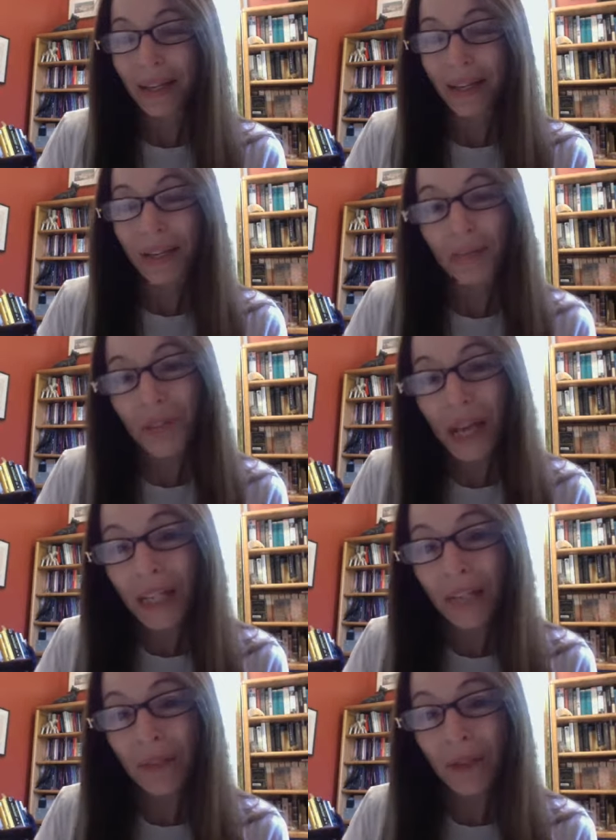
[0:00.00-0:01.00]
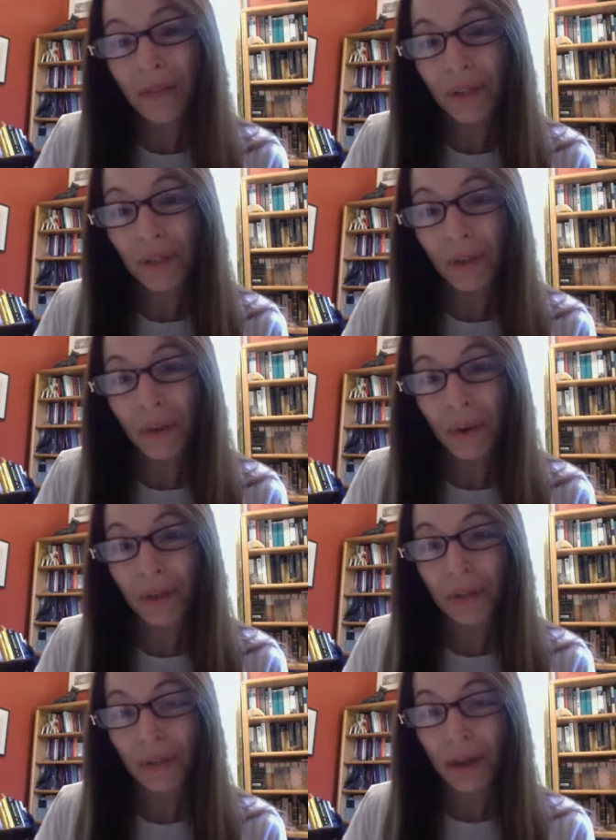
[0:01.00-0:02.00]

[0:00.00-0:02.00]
The objectives of this course